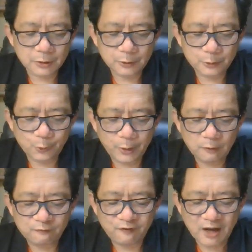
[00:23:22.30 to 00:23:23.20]

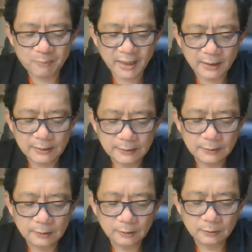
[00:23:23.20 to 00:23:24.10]
real family
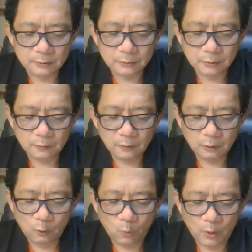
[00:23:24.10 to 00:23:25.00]

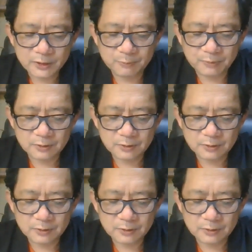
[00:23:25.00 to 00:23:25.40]
was